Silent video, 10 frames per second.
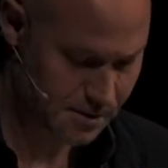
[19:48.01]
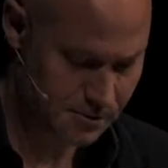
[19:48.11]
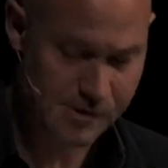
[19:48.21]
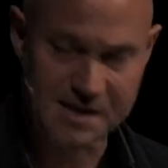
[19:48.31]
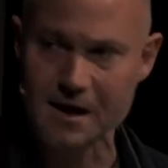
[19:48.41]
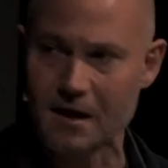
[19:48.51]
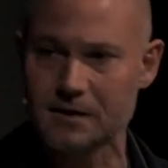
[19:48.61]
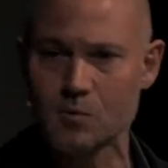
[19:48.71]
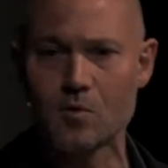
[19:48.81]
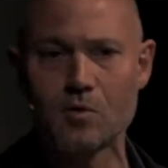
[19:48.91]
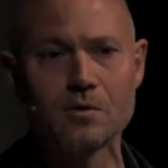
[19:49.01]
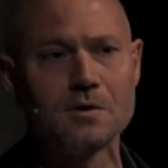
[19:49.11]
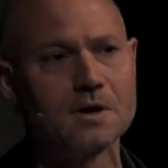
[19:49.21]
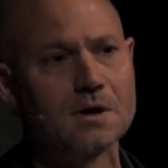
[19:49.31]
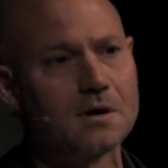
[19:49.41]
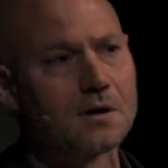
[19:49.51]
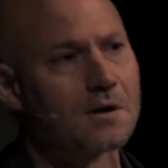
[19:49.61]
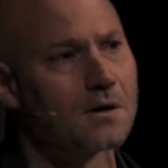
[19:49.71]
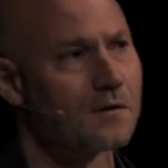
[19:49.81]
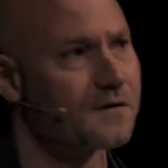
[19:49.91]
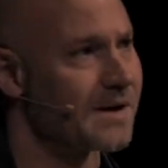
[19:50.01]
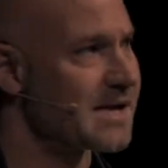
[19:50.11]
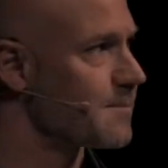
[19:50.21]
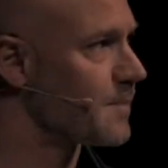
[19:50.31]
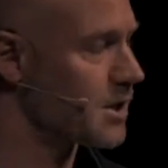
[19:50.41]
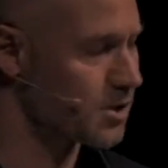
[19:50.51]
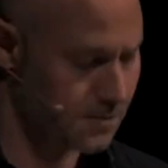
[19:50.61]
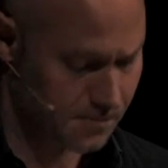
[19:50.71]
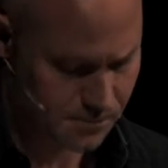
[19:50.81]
to start a war of emancipation.